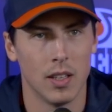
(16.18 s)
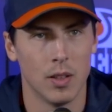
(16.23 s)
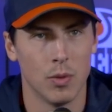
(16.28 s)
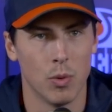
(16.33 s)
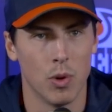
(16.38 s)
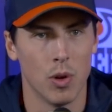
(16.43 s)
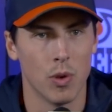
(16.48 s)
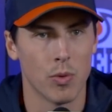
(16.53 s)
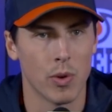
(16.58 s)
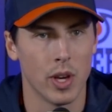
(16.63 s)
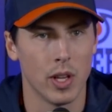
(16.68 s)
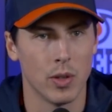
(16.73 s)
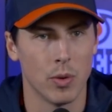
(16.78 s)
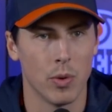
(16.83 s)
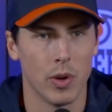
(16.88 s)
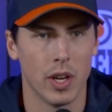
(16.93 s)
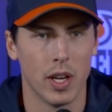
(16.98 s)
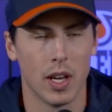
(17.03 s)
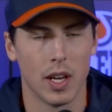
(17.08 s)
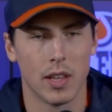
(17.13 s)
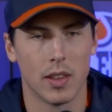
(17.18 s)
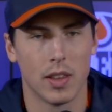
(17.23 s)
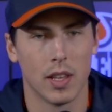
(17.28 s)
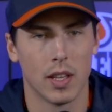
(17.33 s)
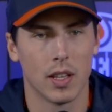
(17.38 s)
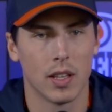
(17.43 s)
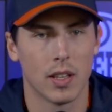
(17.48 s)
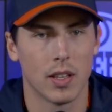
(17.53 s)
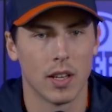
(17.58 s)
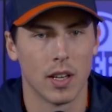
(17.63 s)
Well, right away, I
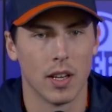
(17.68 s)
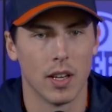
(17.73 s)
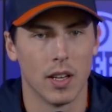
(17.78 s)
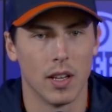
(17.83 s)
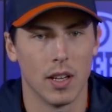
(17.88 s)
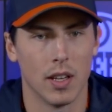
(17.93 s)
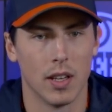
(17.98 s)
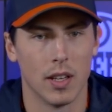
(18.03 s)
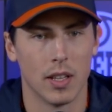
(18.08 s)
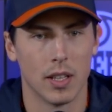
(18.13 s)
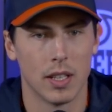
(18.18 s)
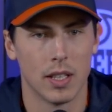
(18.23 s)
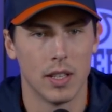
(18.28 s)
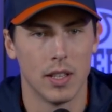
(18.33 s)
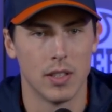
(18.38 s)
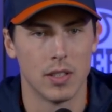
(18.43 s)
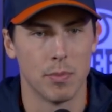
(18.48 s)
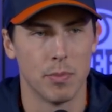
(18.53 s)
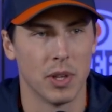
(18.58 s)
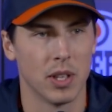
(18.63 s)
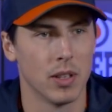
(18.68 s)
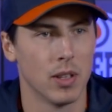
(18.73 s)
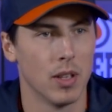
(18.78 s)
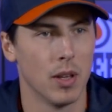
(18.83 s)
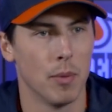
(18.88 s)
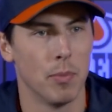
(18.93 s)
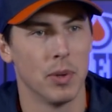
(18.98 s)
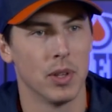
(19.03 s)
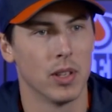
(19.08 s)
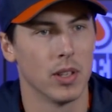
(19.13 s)
think his
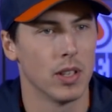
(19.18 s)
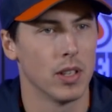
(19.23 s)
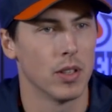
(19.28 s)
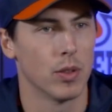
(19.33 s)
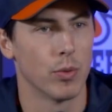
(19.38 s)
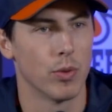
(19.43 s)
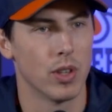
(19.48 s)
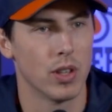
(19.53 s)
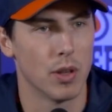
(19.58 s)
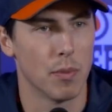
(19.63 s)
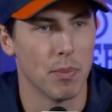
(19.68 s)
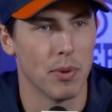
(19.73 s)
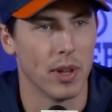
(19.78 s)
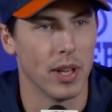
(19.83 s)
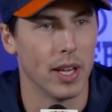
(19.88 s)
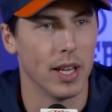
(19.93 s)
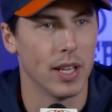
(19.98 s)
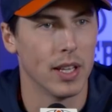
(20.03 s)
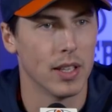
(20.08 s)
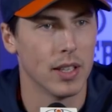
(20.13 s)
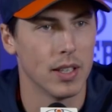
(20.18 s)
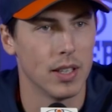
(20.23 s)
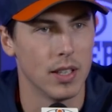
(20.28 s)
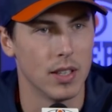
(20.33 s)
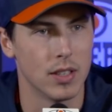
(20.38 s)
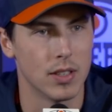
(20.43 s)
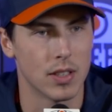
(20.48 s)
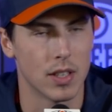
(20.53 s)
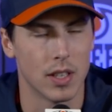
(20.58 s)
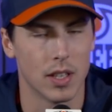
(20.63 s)
ability to read the play.
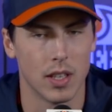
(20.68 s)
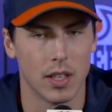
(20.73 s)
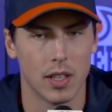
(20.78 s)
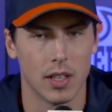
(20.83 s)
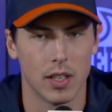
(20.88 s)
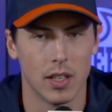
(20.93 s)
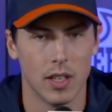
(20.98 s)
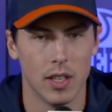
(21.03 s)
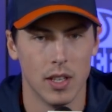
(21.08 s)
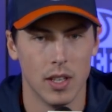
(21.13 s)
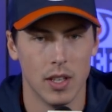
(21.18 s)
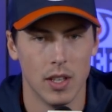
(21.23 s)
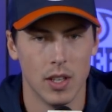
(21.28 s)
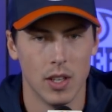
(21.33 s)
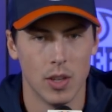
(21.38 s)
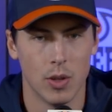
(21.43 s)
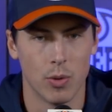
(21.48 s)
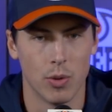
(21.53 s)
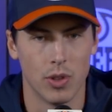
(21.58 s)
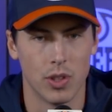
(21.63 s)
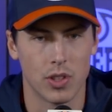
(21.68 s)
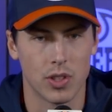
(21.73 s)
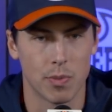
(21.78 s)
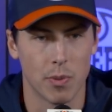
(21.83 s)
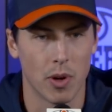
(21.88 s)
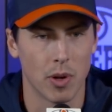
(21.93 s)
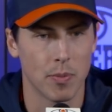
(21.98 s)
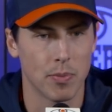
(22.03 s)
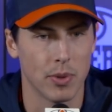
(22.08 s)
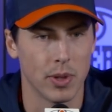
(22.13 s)
He's a really
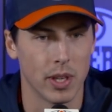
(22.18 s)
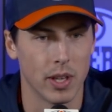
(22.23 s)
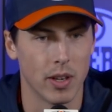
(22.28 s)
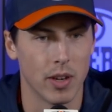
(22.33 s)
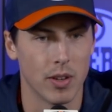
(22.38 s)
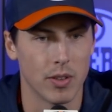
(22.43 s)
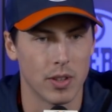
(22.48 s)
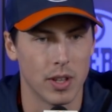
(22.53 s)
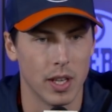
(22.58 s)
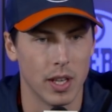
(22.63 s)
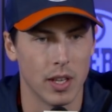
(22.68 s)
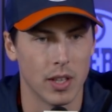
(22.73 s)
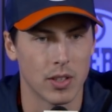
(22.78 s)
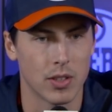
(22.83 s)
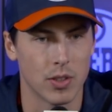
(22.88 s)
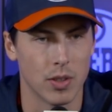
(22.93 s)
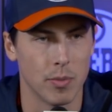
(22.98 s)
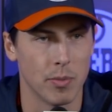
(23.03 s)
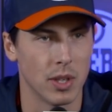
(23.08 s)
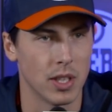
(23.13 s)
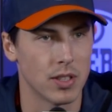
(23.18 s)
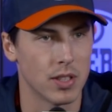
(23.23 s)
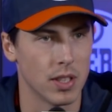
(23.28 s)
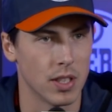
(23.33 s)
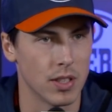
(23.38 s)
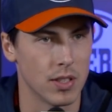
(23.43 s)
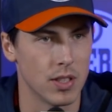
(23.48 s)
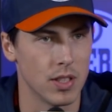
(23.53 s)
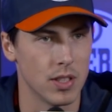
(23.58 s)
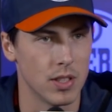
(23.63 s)
smart player out there, so it makes
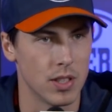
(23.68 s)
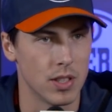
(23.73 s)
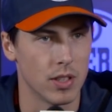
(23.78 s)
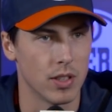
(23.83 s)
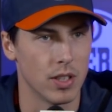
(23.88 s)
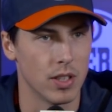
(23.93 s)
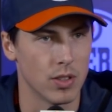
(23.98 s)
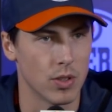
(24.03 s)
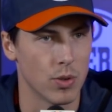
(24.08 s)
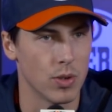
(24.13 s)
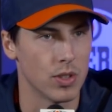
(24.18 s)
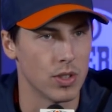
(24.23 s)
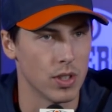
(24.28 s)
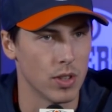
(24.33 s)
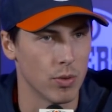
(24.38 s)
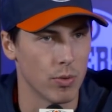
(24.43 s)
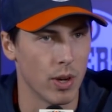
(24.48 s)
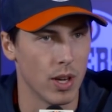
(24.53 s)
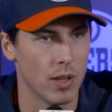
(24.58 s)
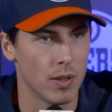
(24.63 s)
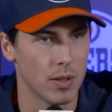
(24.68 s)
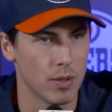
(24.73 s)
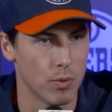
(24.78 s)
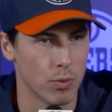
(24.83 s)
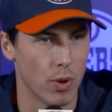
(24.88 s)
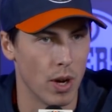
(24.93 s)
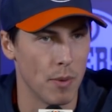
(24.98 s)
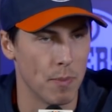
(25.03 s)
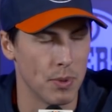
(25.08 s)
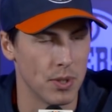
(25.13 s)
things easier. He's always in the
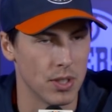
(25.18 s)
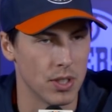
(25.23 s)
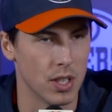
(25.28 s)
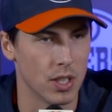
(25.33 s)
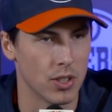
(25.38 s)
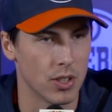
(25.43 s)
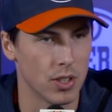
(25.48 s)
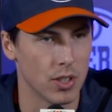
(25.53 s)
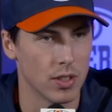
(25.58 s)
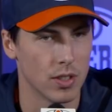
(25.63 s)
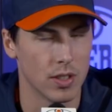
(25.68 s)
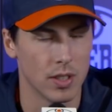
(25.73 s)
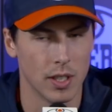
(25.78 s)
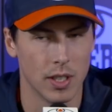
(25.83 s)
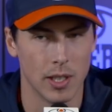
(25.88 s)
right position.